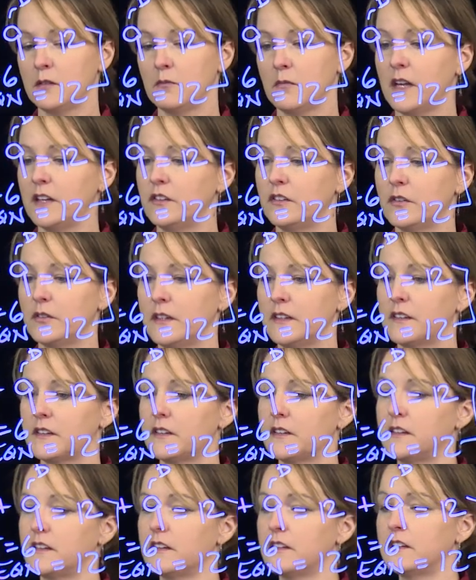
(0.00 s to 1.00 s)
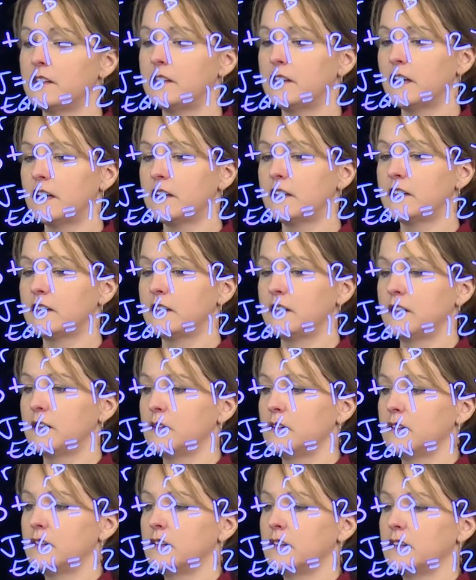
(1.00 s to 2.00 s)
My joints are still six
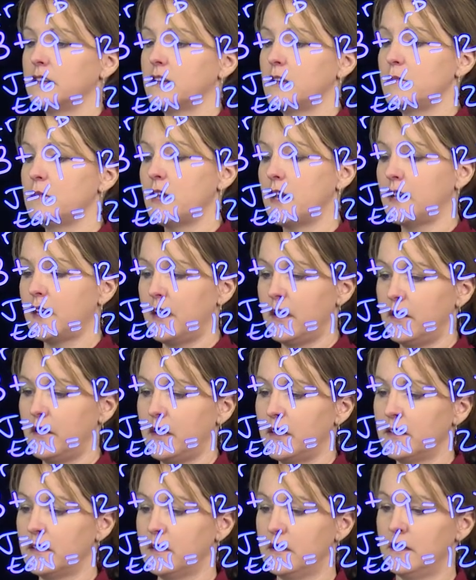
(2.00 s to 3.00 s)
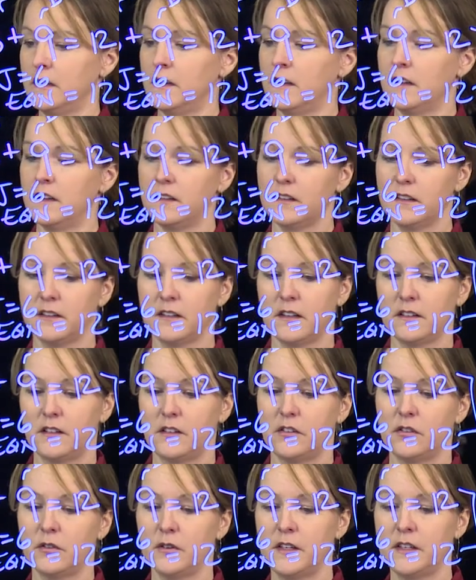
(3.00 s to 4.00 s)
since I'm not counting this as a
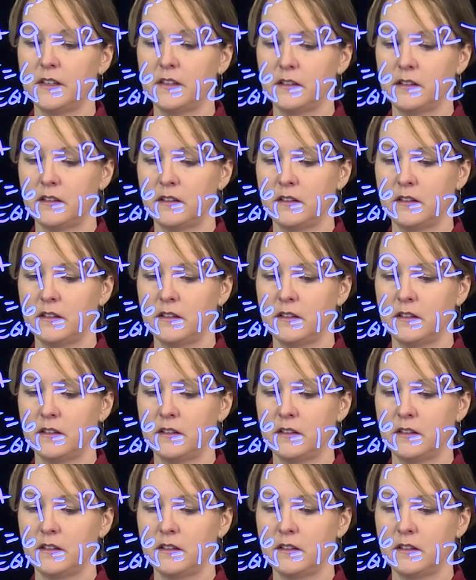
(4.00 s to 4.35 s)
joint.